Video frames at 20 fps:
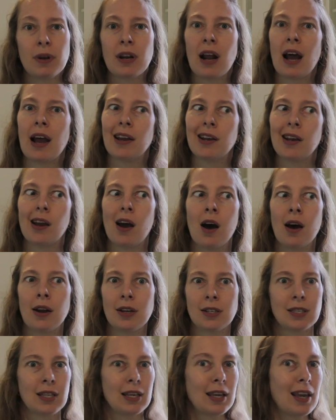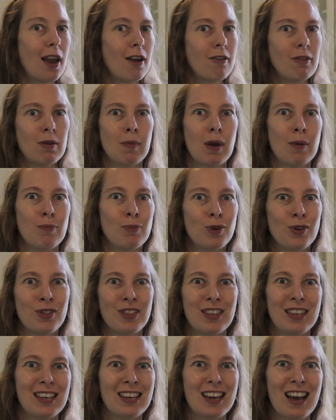but I honestly can't remember
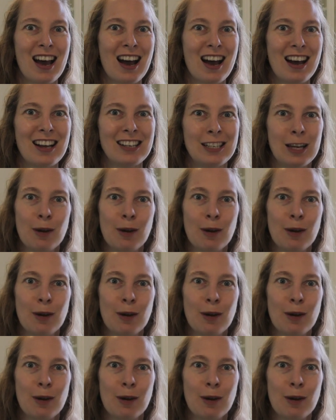the uh,